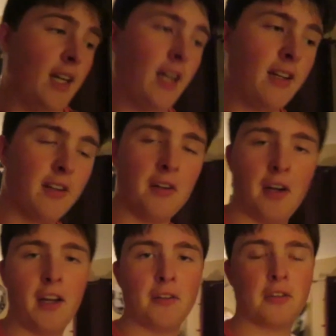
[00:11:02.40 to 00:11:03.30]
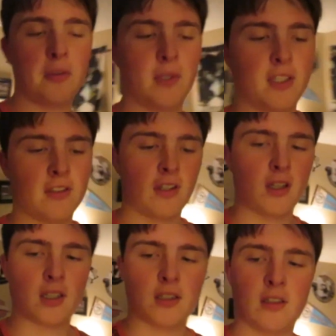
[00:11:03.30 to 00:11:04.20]
I don't know. I have so many
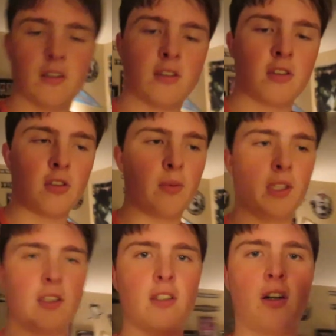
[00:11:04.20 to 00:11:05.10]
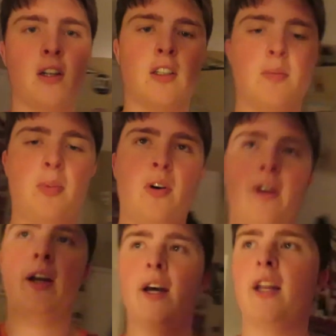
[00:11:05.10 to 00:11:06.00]
socks. There's so many socks.
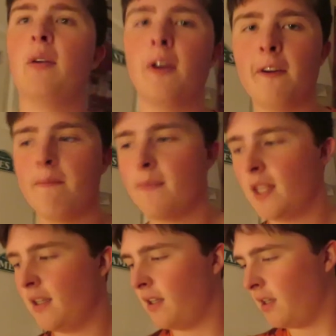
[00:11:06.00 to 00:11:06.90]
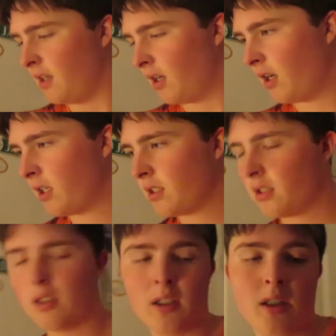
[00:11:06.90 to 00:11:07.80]
But anyway,
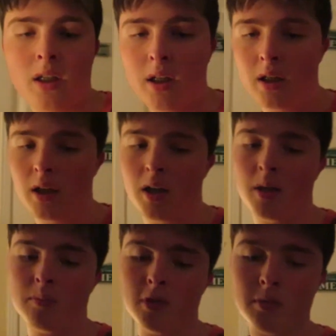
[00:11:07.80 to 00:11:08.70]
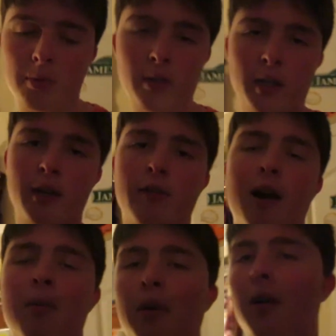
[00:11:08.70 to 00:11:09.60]
honestly, I'm just probably gonna
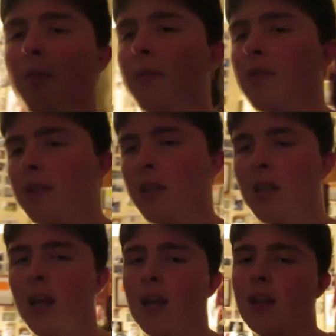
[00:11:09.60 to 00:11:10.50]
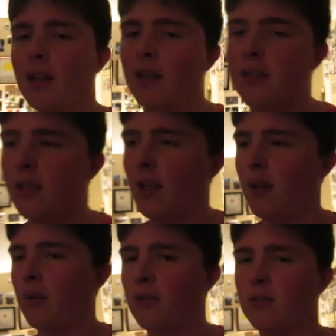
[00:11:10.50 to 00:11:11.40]
wrap it up today. Like
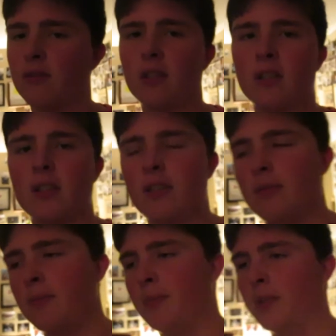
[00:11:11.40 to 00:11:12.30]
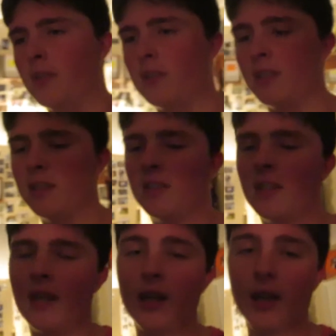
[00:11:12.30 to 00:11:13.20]
today was a very busy
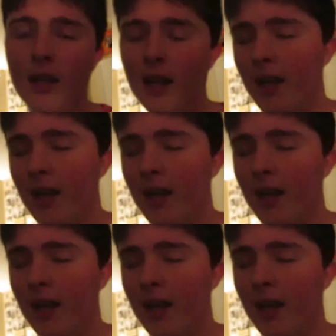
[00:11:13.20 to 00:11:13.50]
day,